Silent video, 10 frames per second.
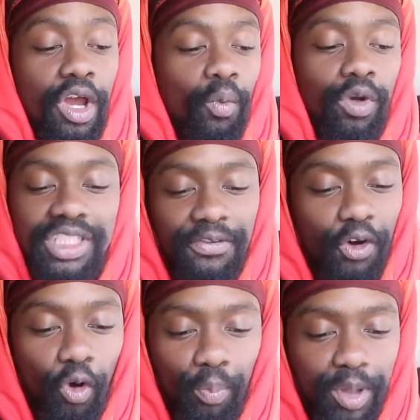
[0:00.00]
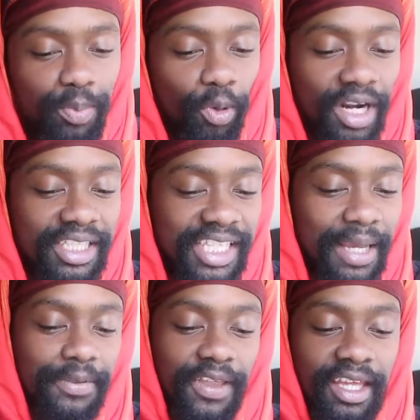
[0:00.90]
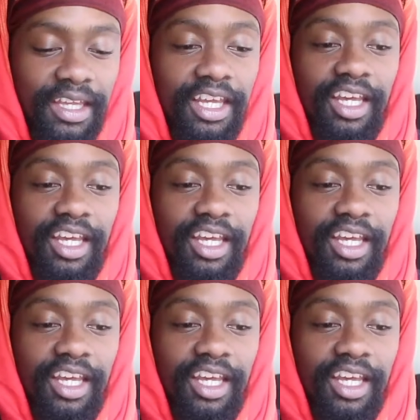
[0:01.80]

Well, difficult people are the same thing.